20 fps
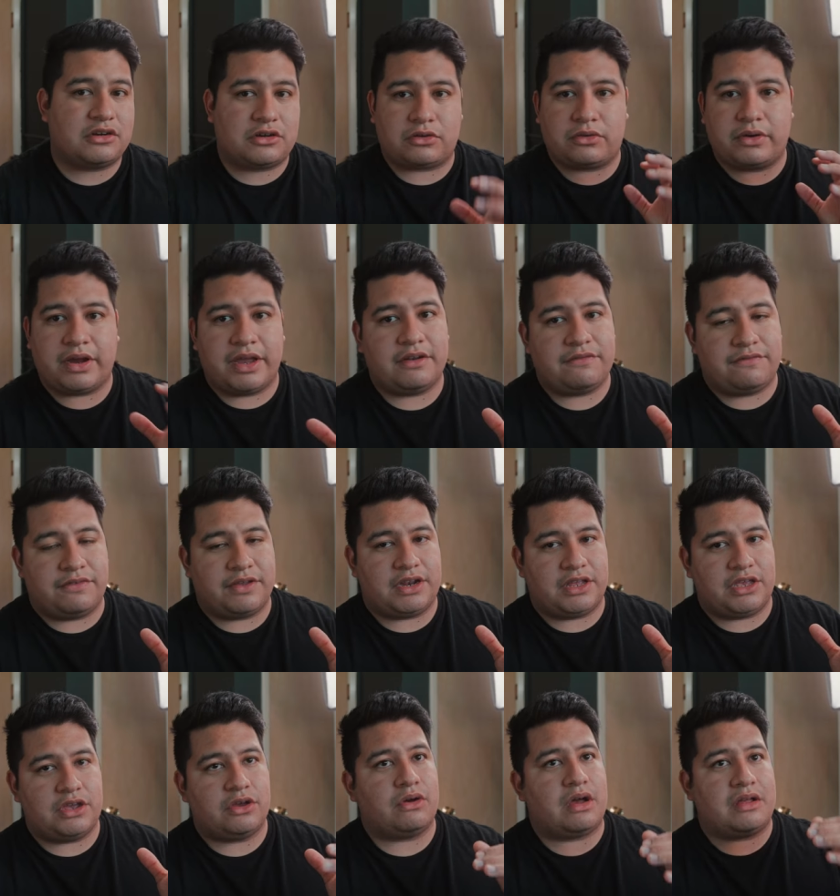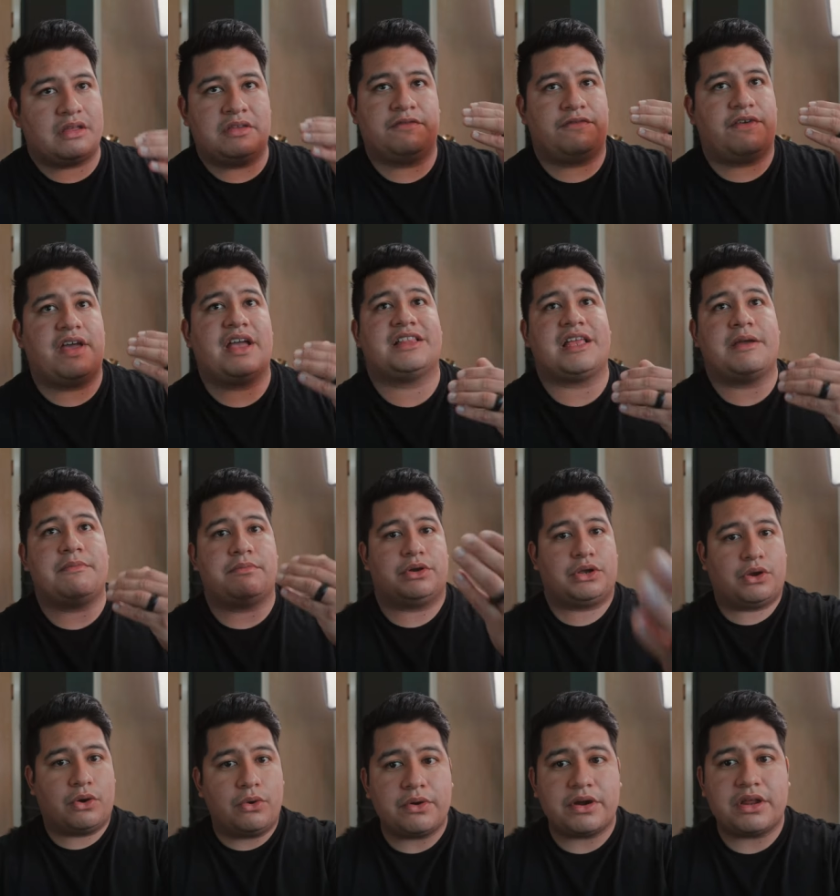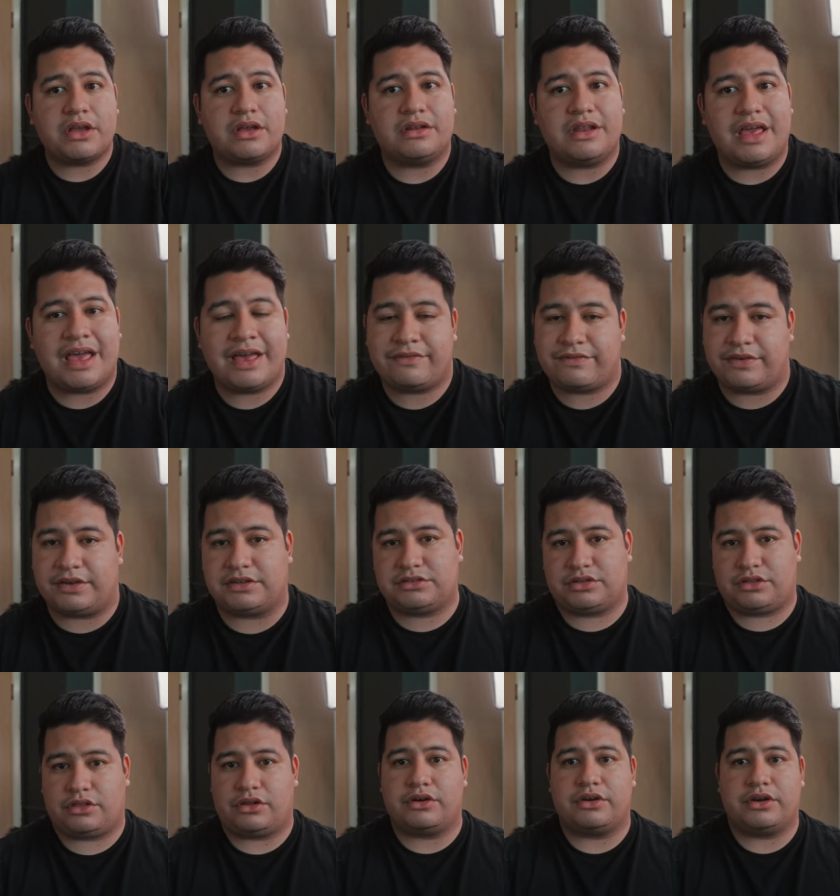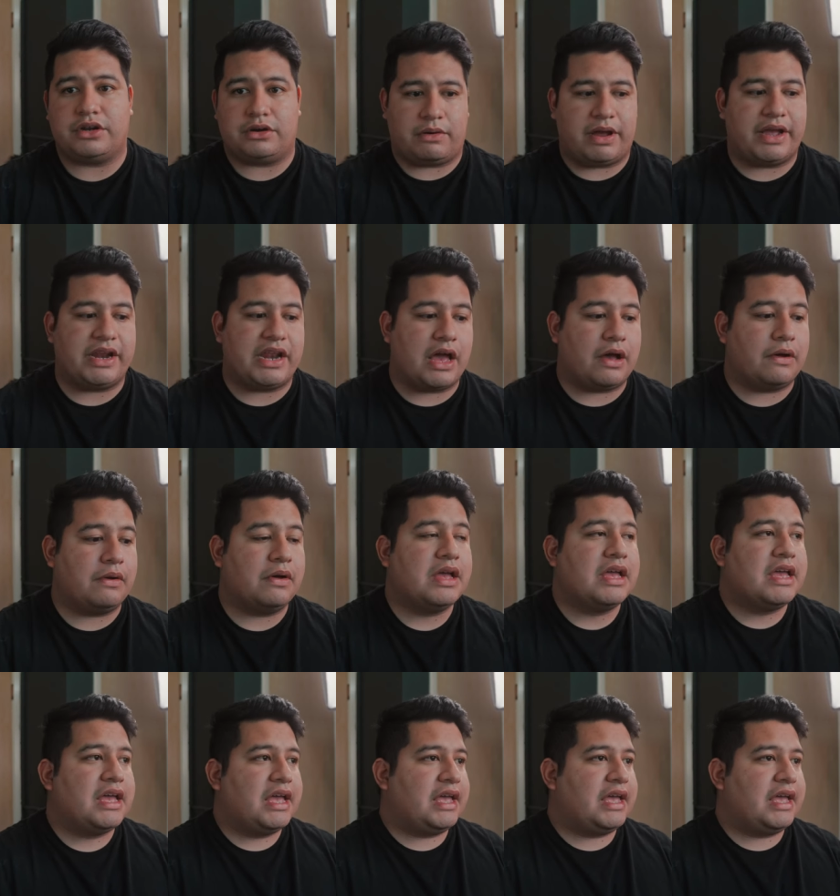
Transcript: Great video. In fact, I'm recording on the FX30 right now